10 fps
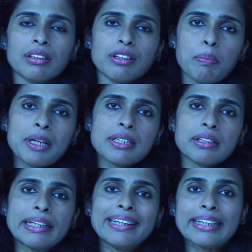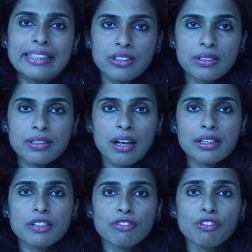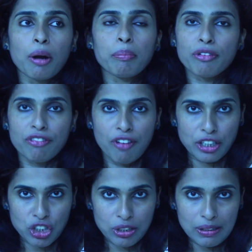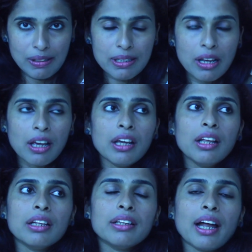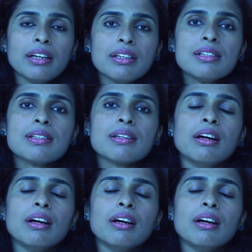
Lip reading: repeatedly reaches us from professionals, that is,